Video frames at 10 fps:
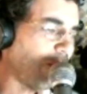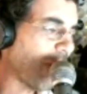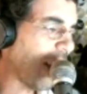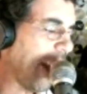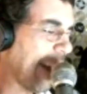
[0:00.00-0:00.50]

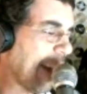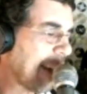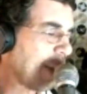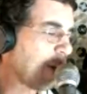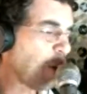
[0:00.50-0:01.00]

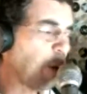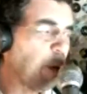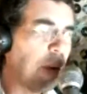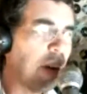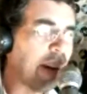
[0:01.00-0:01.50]
and turned them
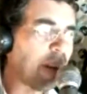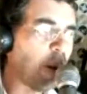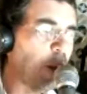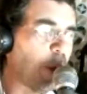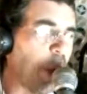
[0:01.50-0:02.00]
on, hooked
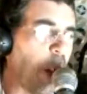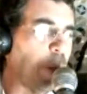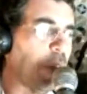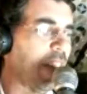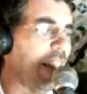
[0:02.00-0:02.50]
them up,
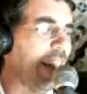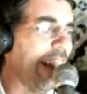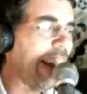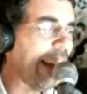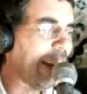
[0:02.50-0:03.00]

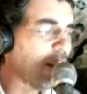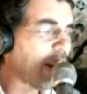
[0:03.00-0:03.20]
and